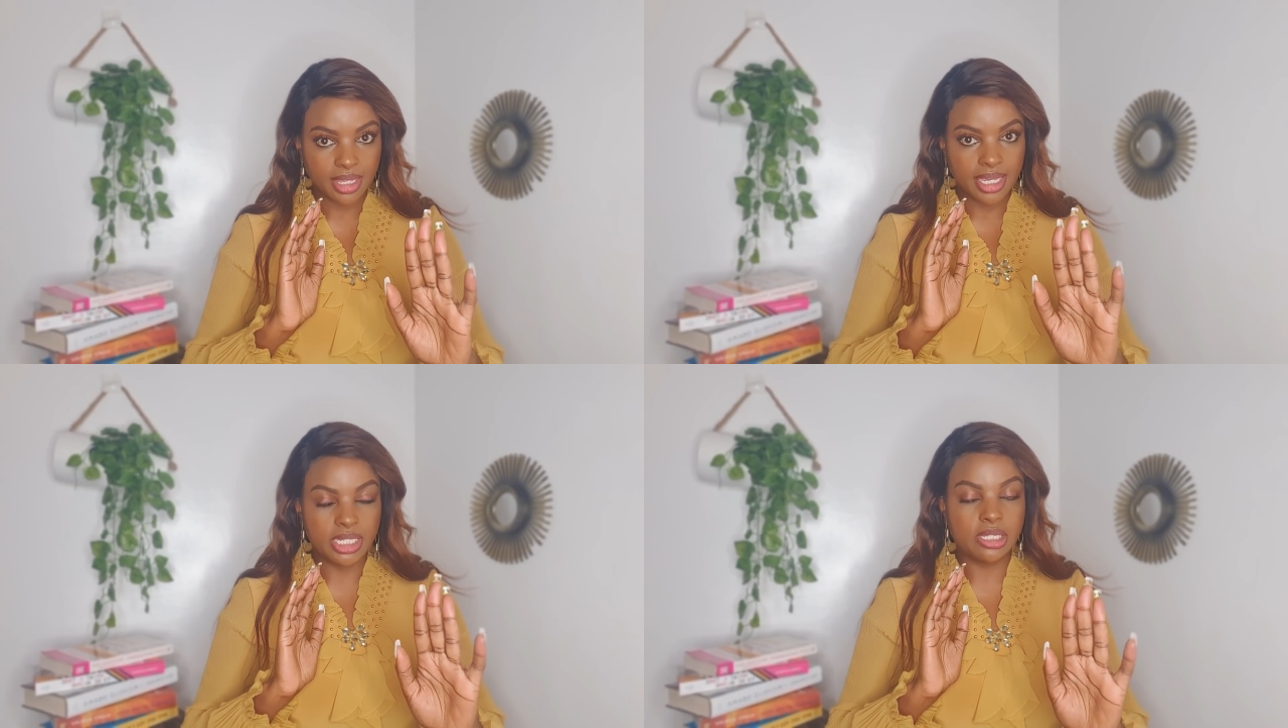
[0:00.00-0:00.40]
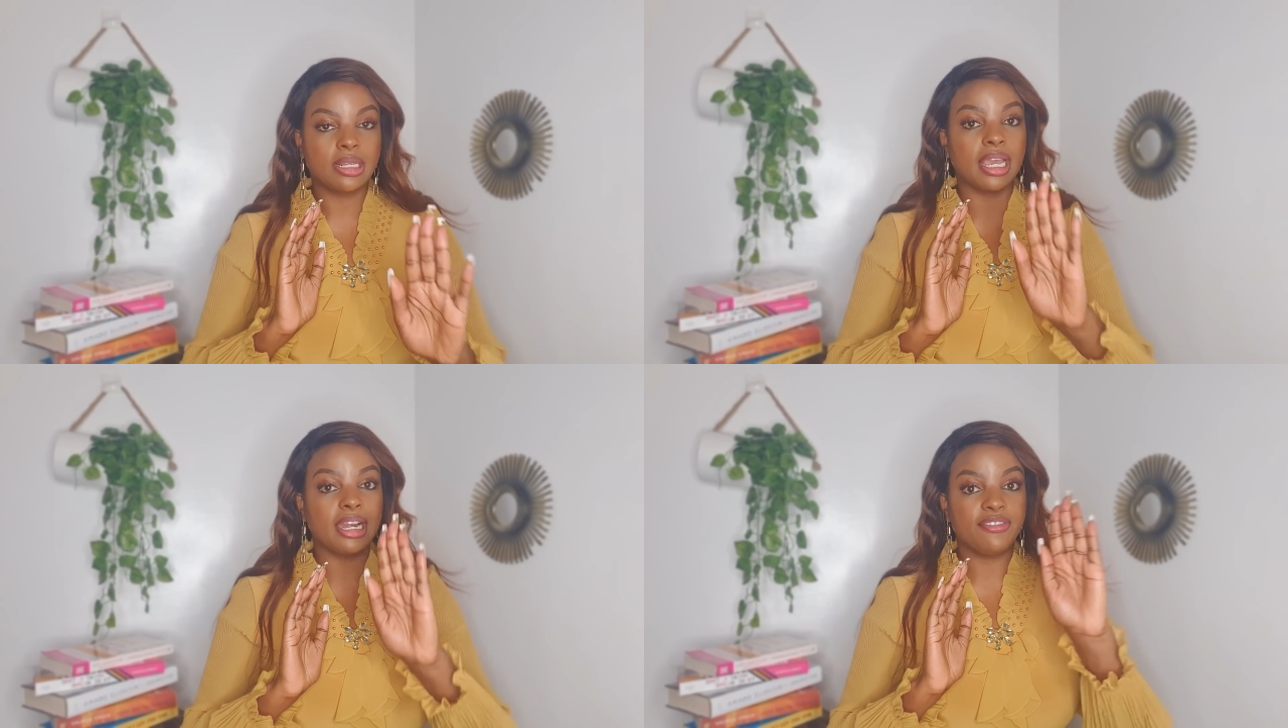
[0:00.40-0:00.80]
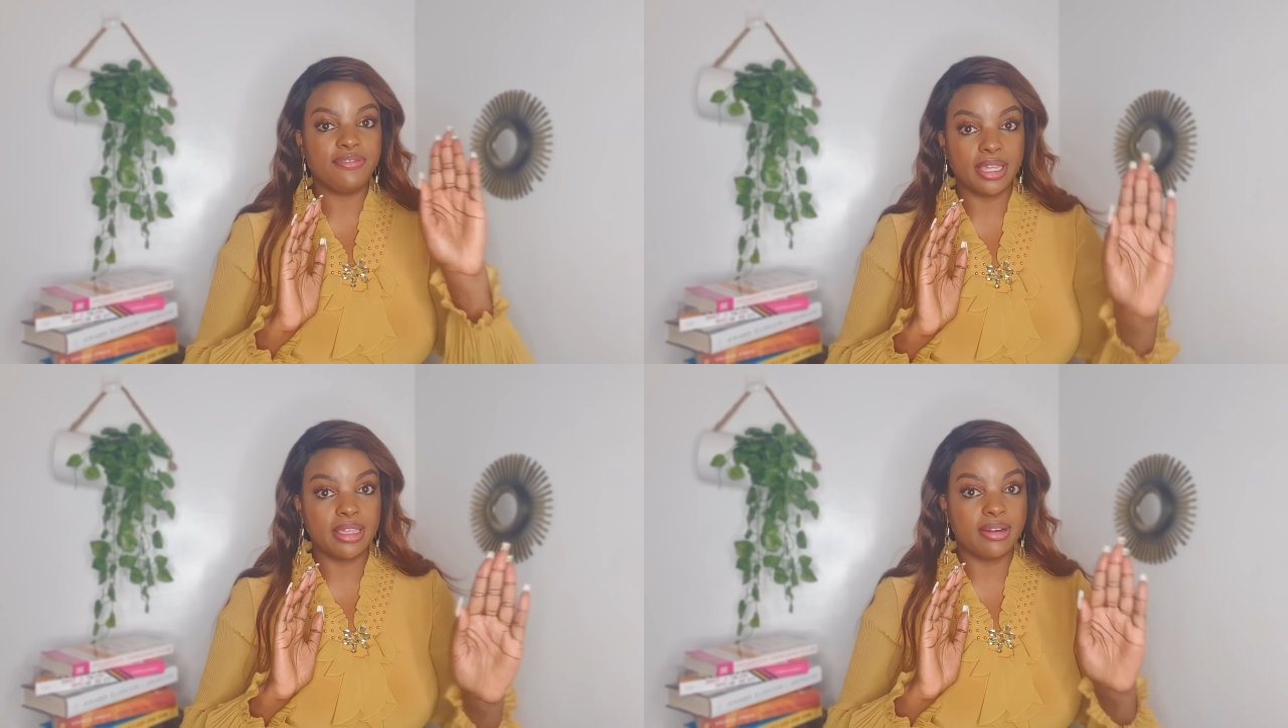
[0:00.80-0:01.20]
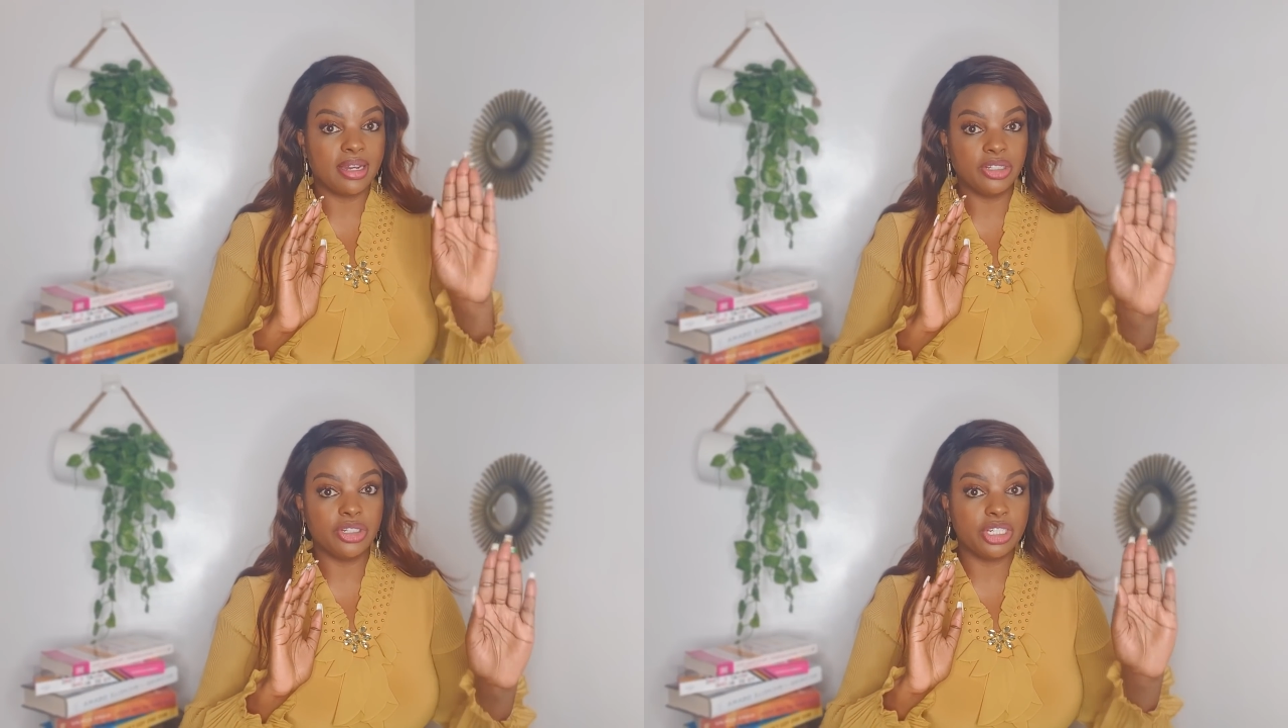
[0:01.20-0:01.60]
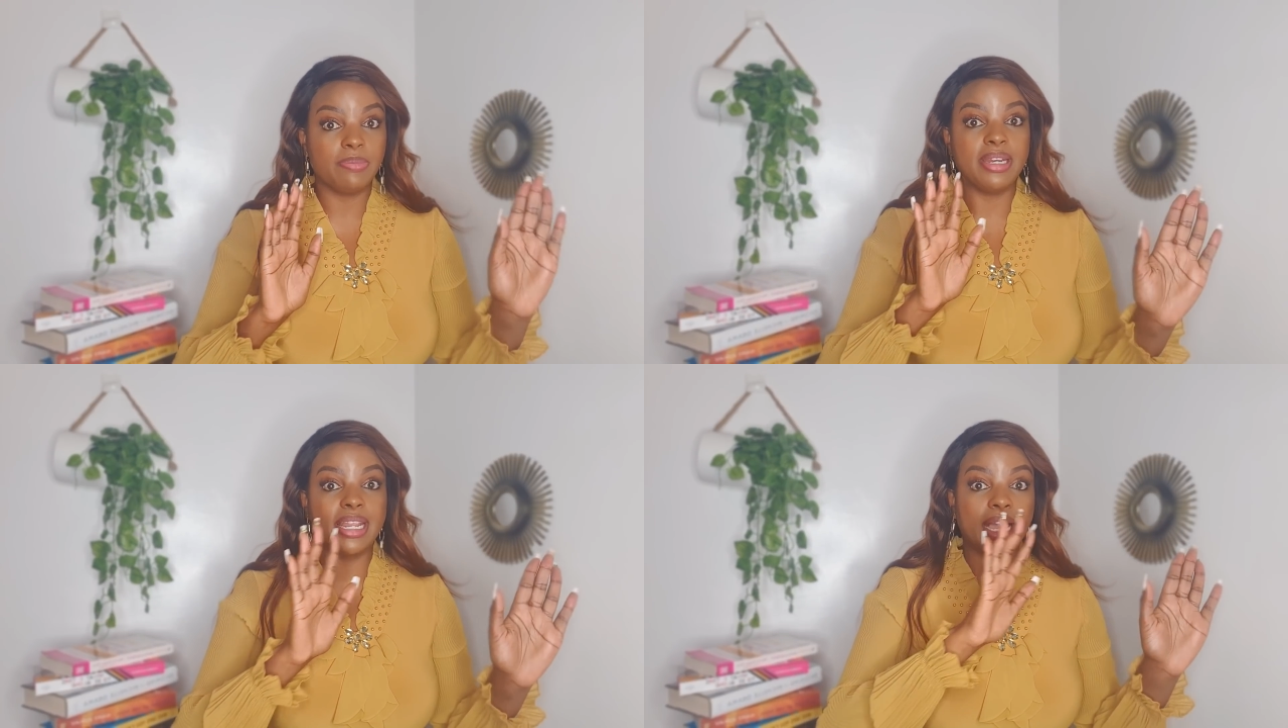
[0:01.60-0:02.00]
it can affect the relationship
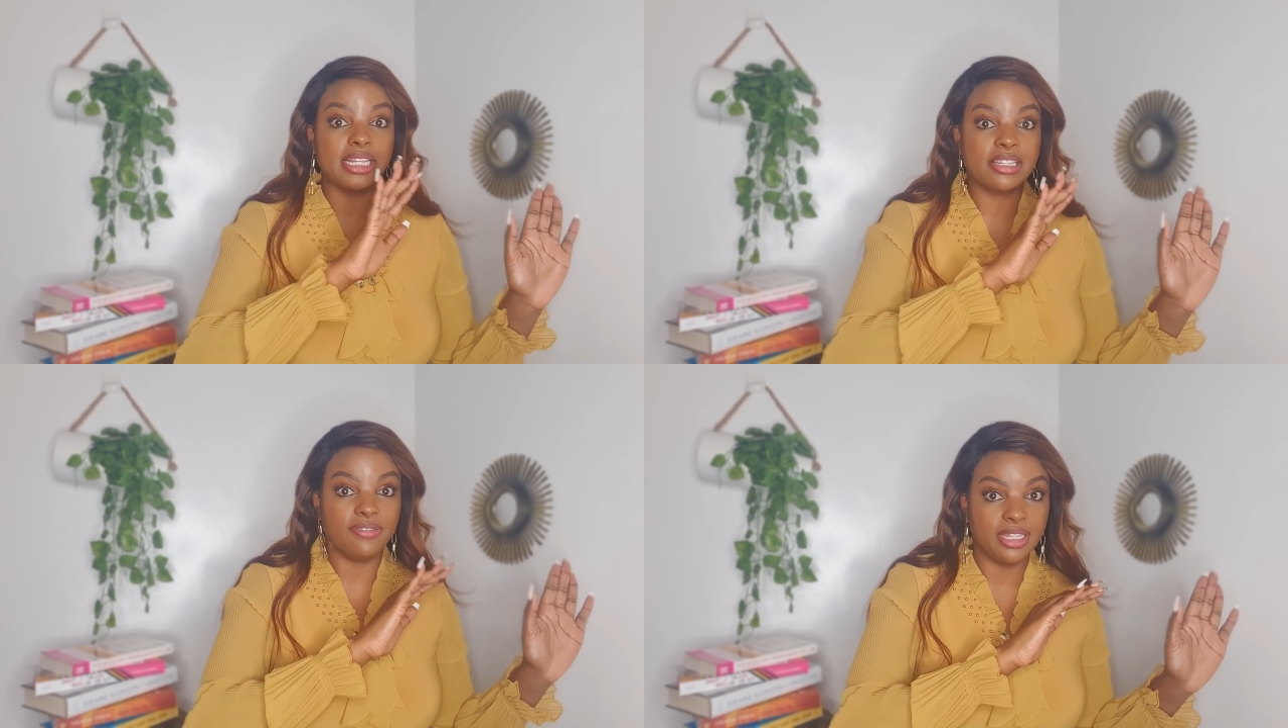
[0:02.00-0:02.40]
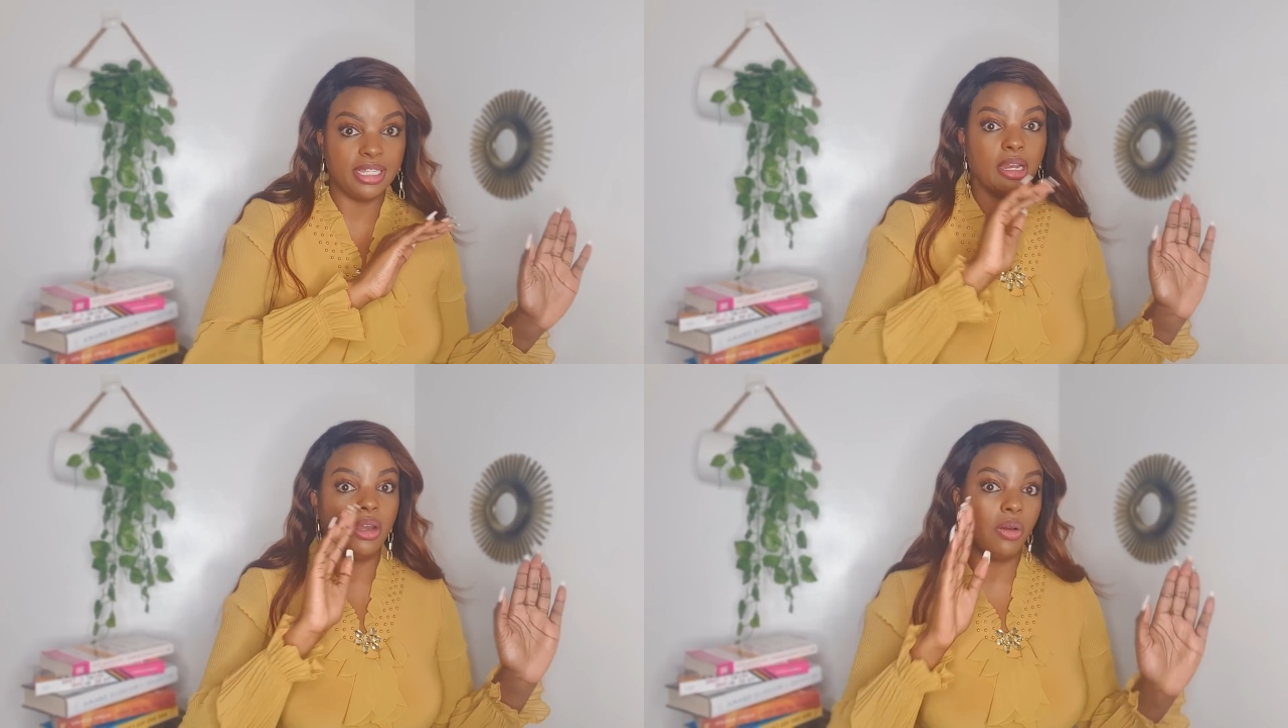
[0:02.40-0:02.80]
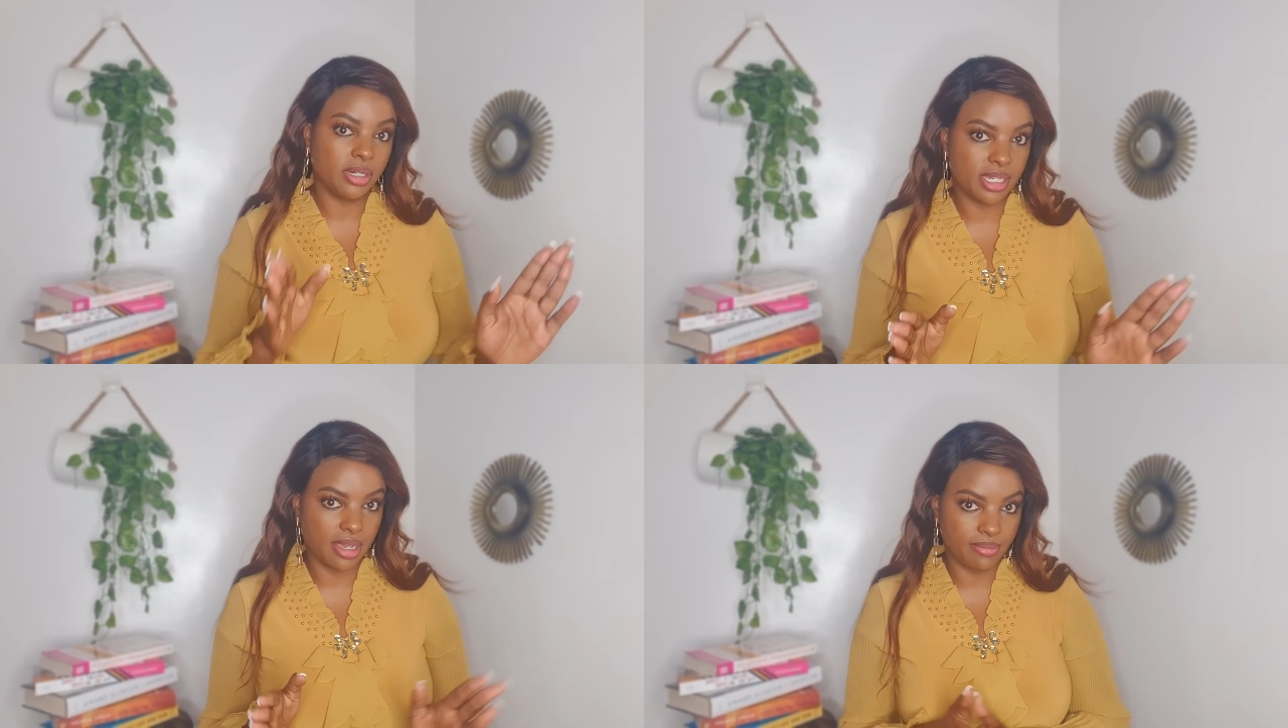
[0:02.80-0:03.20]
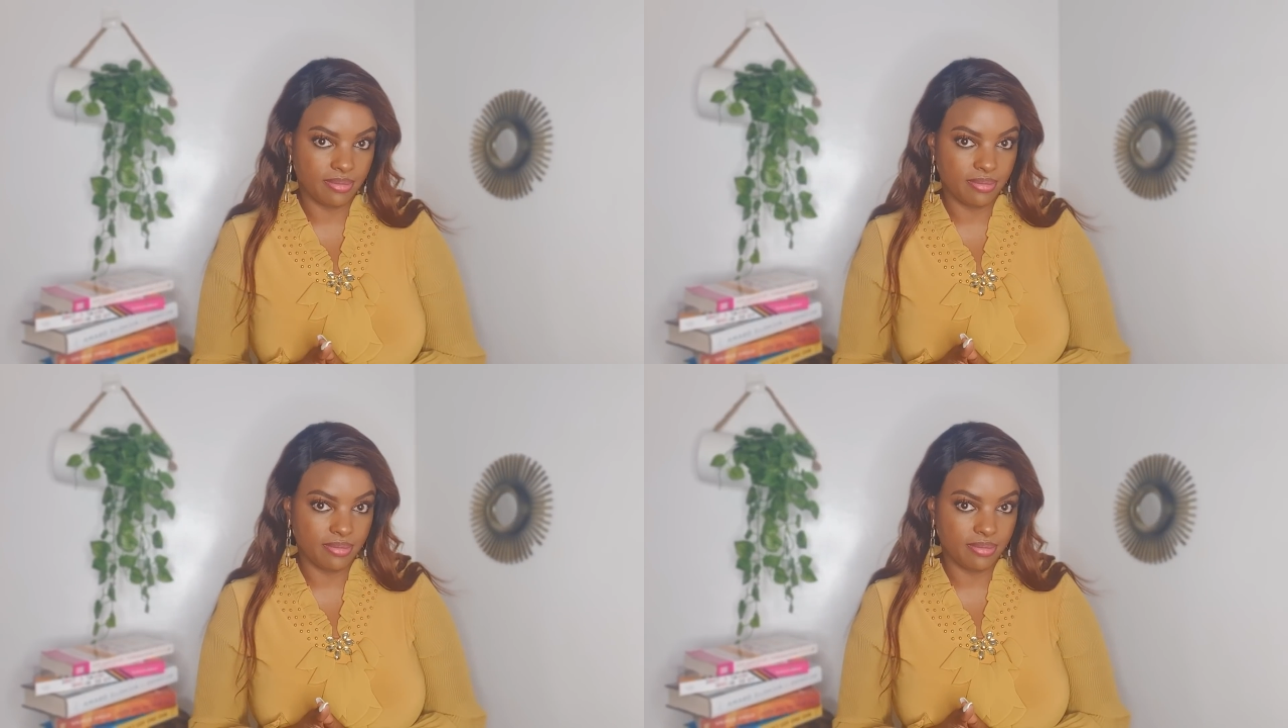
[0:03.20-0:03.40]
negatively long term,